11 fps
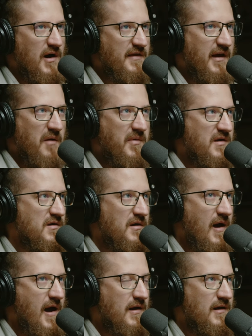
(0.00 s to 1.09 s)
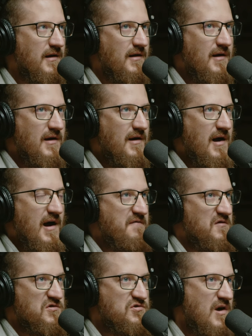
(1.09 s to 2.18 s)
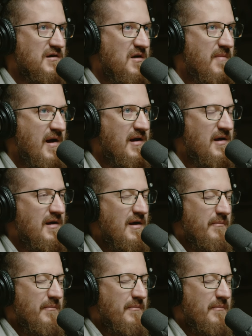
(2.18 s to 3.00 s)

I think I'd be good at it. I feel strongly about it.